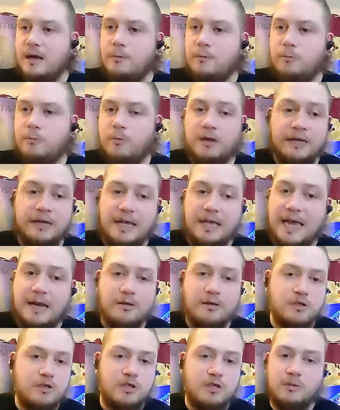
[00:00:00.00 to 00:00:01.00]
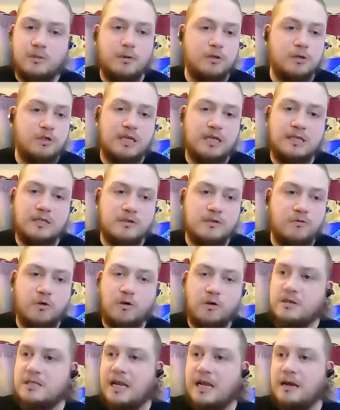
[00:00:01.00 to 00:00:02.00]
Um, really, again, just to put Jesus
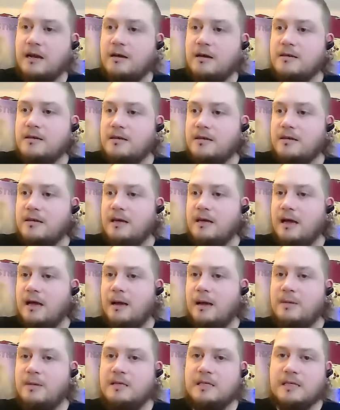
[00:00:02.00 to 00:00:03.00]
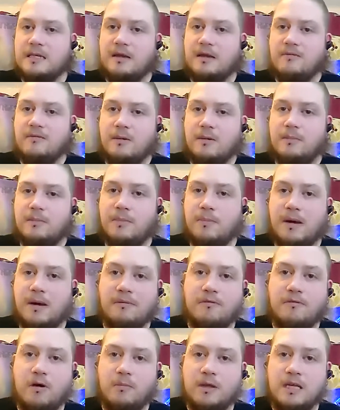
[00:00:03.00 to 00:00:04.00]
front and center um, and to give him the
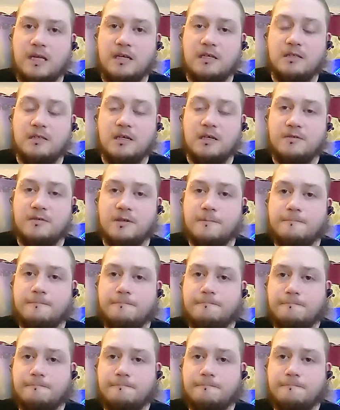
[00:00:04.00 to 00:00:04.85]
platform that he deserves.